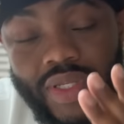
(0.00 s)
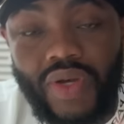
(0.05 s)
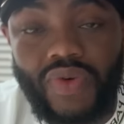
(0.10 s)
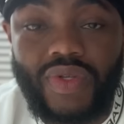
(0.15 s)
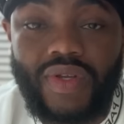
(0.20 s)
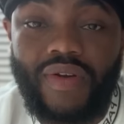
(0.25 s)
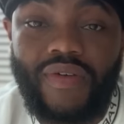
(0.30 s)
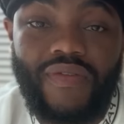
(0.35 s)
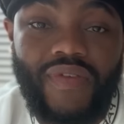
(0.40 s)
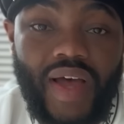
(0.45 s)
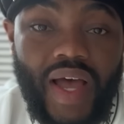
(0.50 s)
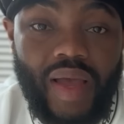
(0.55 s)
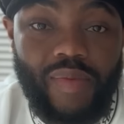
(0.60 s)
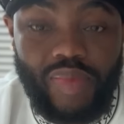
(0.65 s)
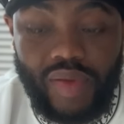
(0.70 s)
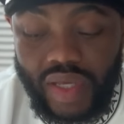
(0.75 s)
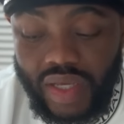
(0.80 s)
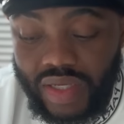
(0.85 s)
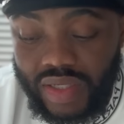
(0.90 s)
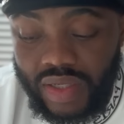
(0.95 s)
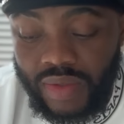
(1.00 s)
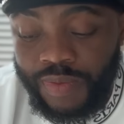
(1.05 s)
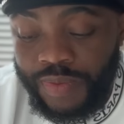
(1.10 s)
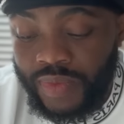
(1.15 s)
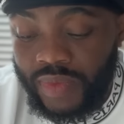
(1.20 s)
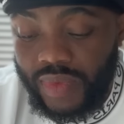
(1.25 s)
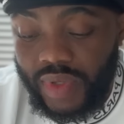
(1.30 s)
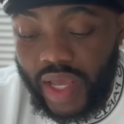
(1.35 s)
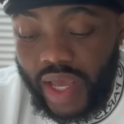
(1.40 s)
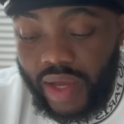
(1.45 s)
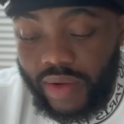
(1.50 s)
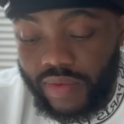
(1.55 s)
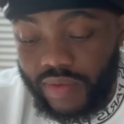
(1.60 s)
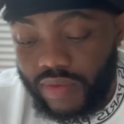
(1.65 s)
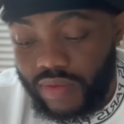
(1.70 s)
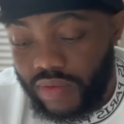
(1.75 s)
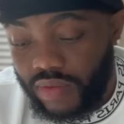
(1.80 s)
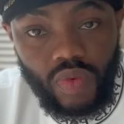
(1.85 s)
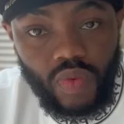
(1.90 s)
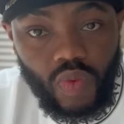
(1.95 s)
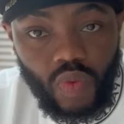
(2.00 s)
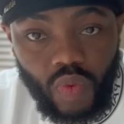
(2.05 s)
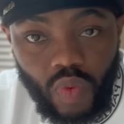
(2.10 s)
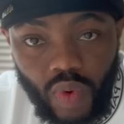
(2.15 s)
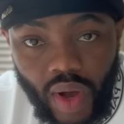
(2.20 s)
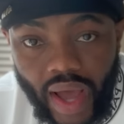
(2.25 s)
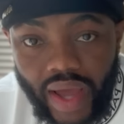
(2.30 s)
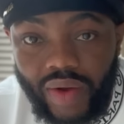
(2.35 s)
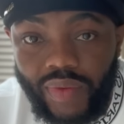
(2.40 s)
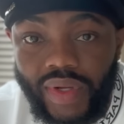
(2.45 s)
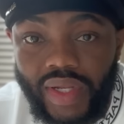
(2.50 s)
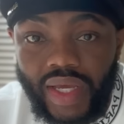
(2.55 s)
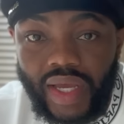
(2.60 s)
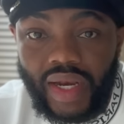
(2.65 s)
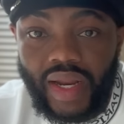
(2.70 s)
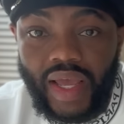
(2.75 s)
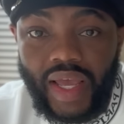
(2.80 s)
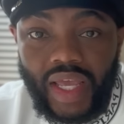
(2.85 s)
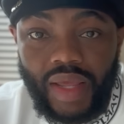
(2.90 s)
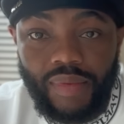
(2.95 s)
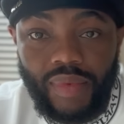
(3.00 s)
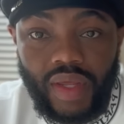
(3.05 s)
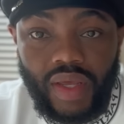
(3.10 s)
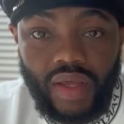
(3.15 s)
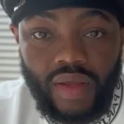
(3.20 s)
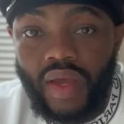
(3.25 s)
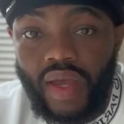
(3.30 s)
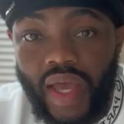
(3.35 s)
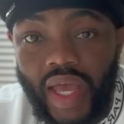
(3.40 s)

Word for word: Those are the five Ps. Now, why are we looking at AMD?